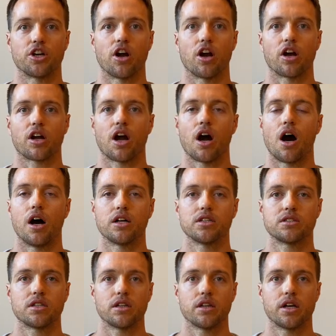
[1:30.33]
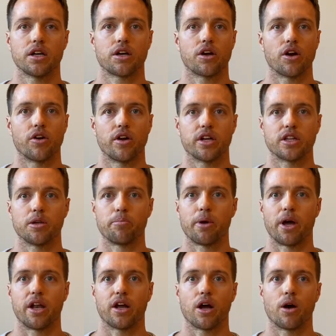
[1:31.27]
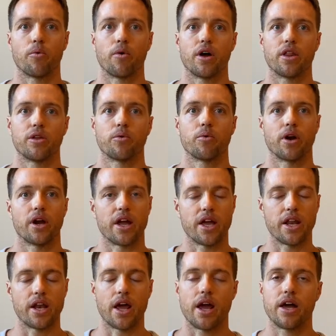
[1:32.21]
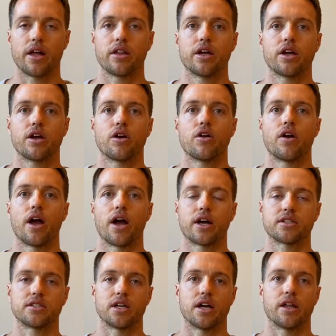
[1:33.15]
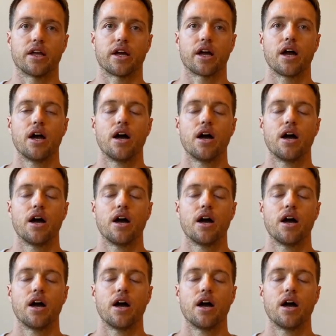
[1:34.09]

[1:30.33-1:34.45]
are constantly occurring depending on whether we're inhaling or exhaling,